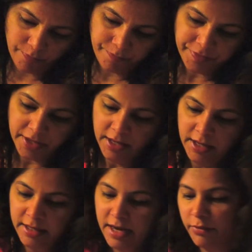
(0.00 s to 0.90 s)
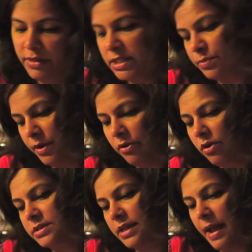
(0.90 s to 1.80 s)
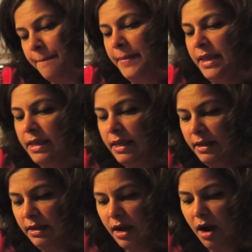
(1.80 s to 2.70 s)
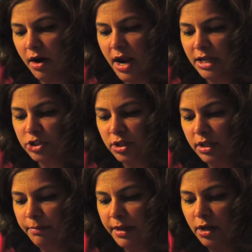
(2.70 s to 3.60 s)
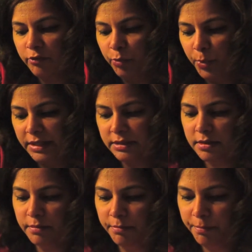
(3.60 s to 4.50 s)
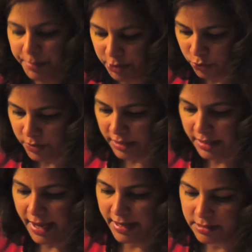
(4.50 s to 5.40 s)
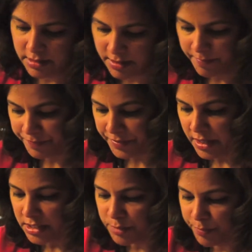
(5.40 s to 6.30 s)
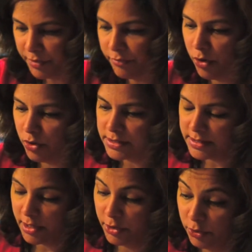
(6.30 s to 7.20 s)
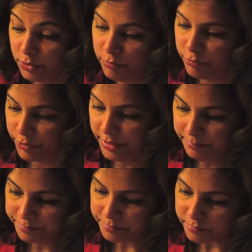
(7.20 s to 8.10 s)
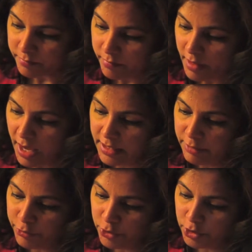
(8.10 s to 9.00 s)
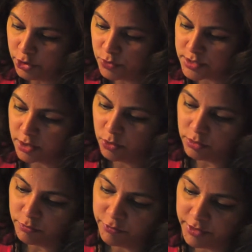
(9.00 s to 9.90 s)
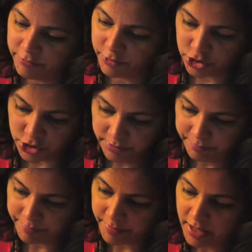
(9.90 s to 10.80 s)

roll. Now these spring rolls that I'm making are actually made of wheat, but you can get spring rolls that are gluten-free. And if you're going to use a gluten-free version,